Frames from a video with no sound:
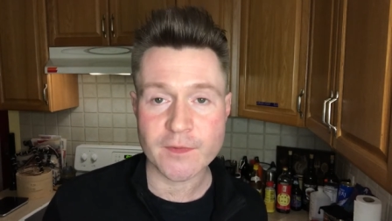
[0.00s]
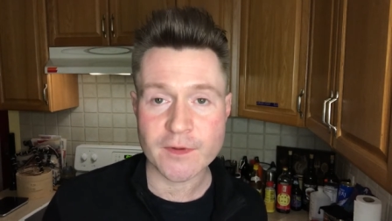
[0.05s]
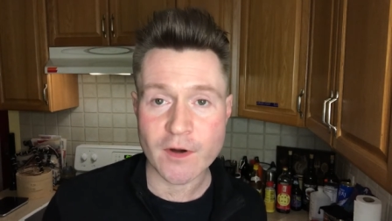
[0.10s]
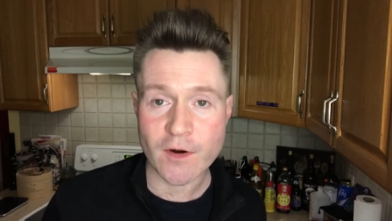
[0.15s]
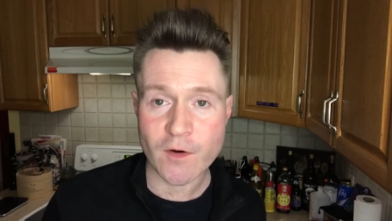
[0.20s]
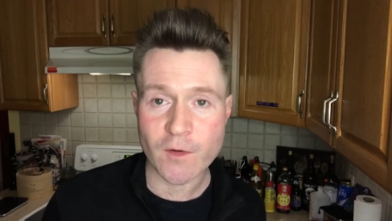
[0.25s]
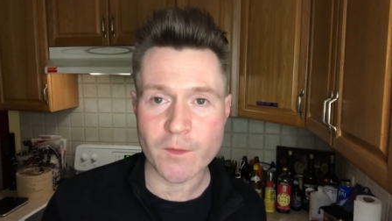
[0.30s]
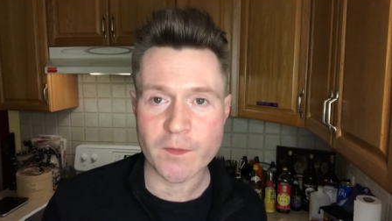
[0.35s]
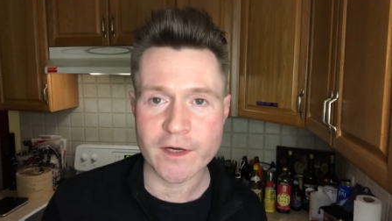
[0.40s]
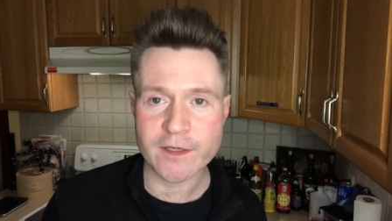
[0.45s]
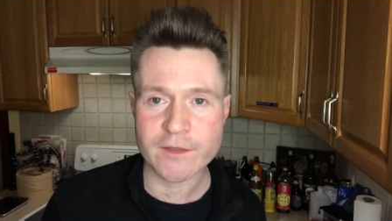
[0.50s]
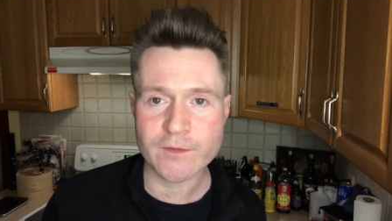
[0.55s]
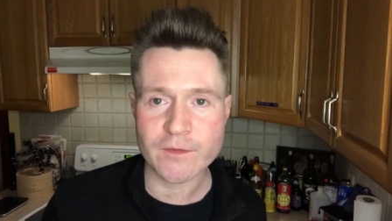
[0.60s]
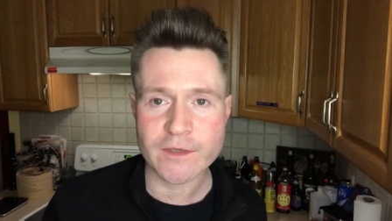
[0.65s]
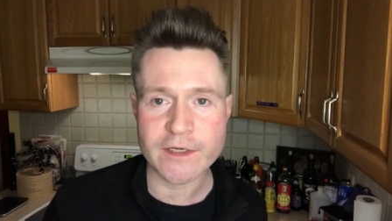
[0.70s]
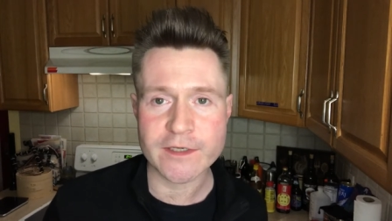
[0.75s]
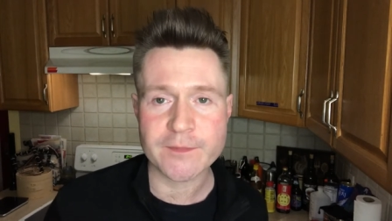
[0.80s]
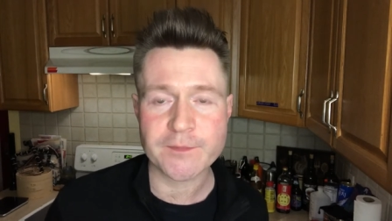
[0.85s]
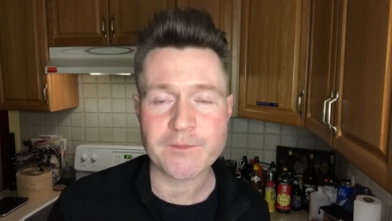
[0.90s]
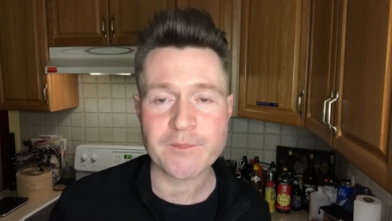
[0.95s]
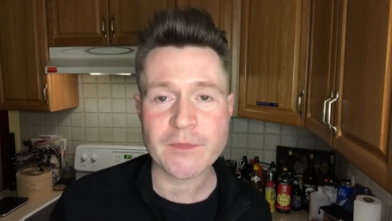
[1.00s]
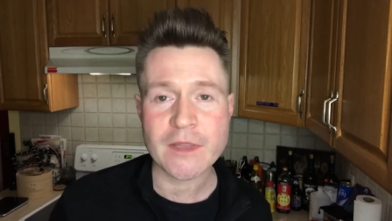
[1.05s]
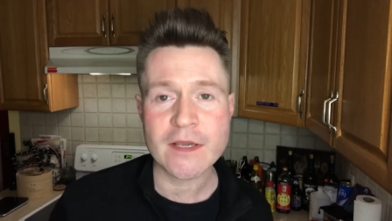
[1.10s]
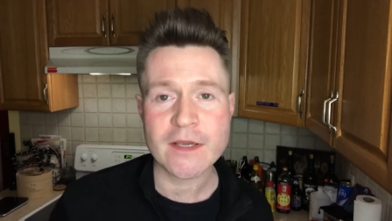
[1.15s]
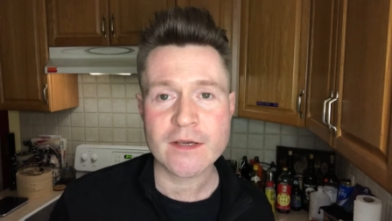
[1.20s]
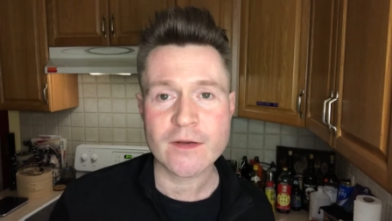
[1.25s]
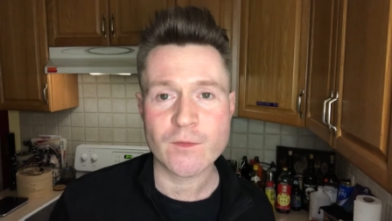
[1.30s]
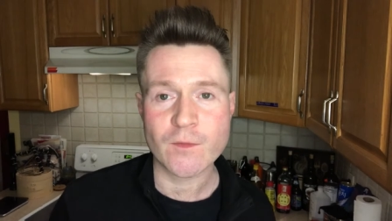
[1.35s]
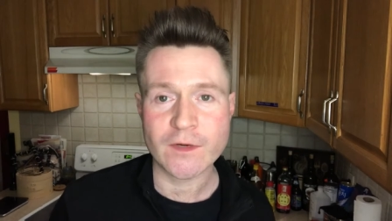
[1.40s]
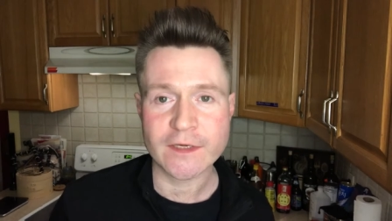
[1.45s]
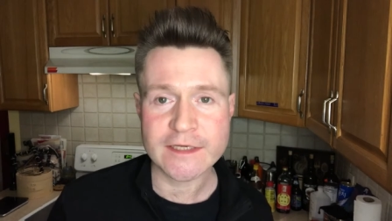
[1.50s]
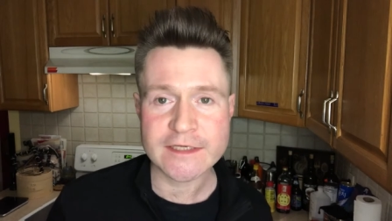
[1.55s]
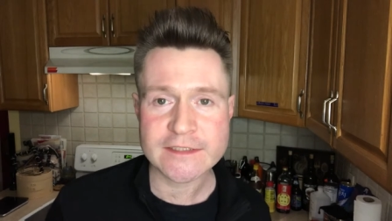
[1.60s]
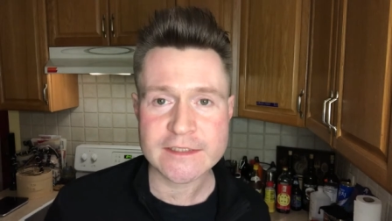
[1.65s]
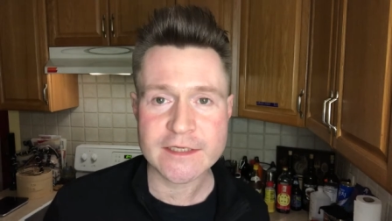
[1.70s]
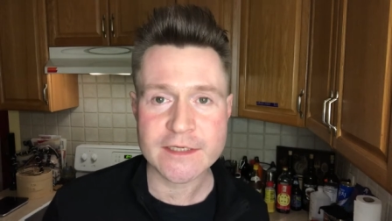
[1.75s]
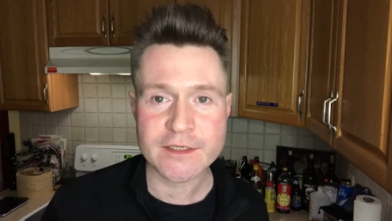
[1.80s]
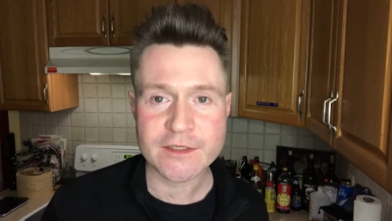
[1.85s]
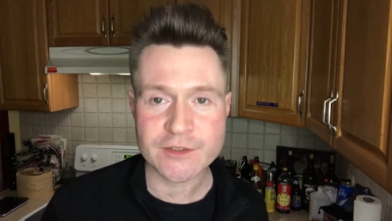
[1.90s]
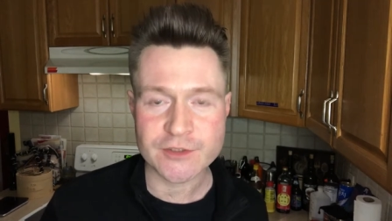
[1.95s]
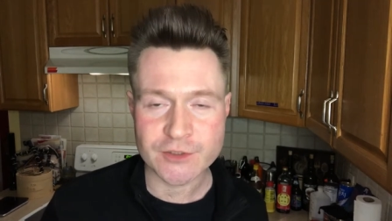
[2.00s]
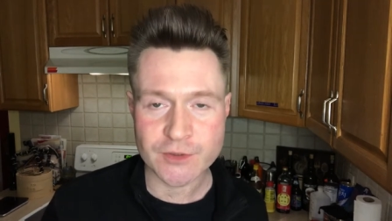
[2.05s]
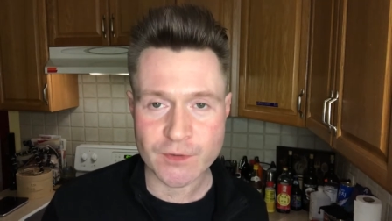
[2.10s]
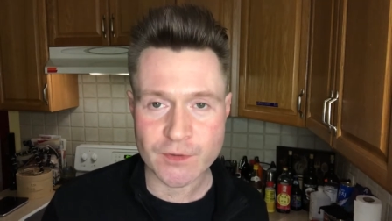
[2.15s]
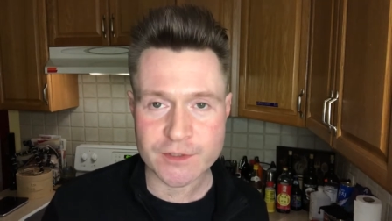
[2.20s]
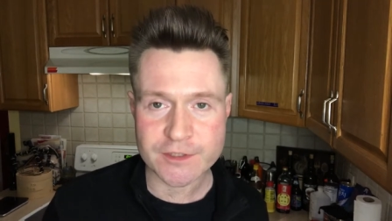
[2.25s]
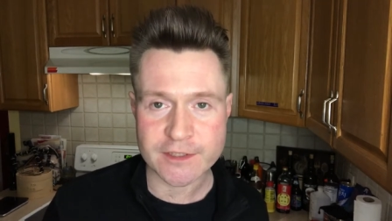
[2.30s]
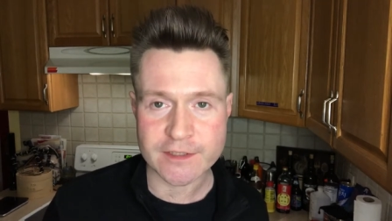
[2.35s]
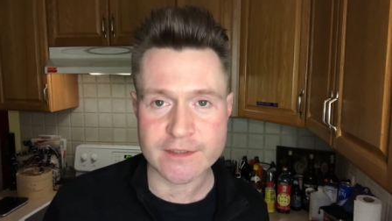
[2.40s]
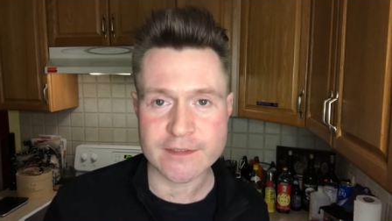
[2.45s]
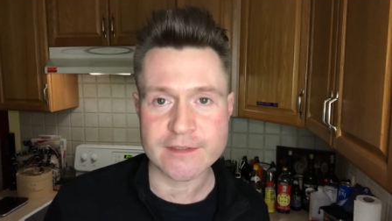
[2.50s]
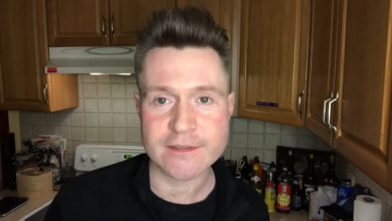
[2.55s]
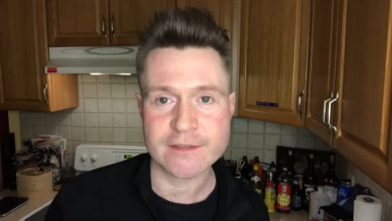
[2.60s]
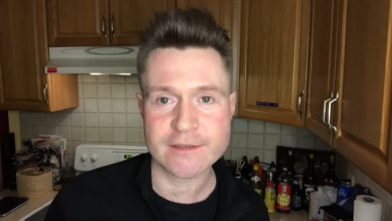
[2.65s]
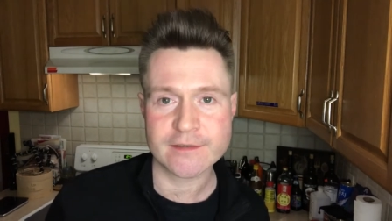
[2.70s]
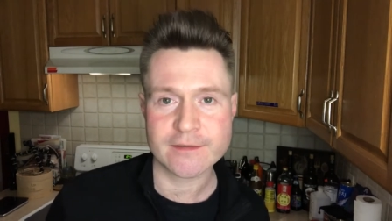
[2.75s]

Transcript: Oh, by the way, when I say Georgian,